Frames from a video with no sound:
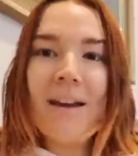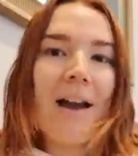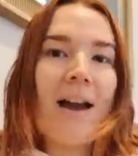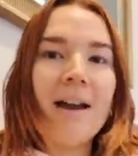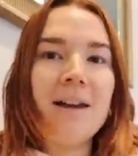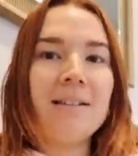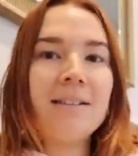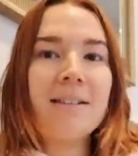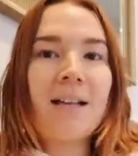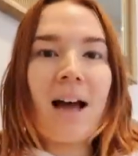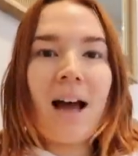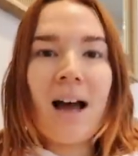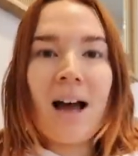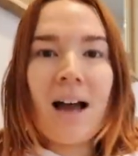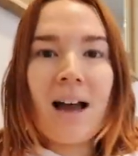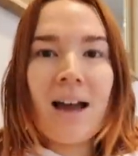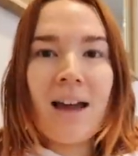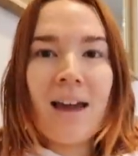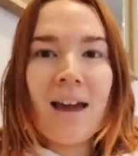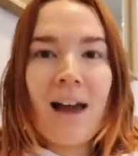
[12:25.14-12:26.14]
guys,
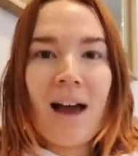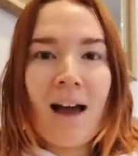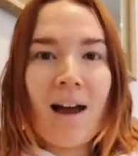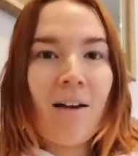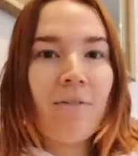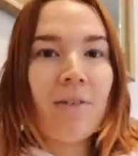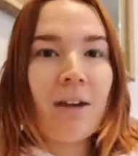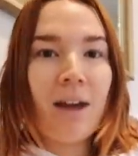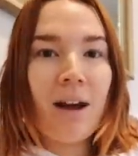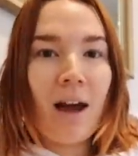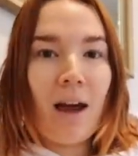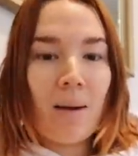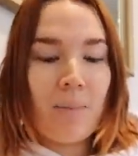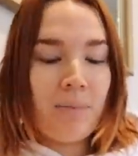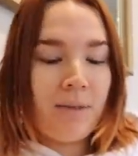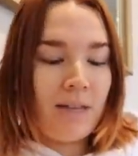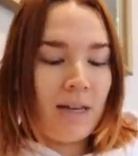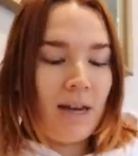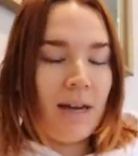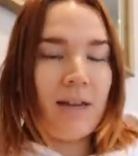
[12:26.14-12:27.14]
I have an
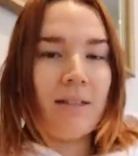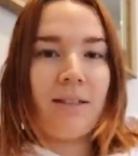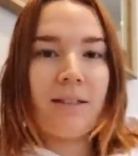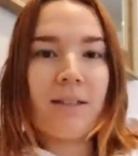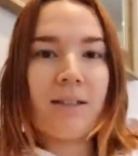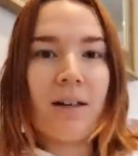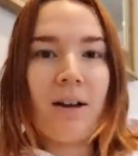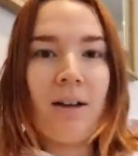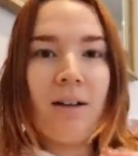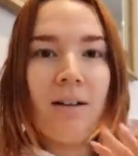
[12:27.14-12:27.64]
update.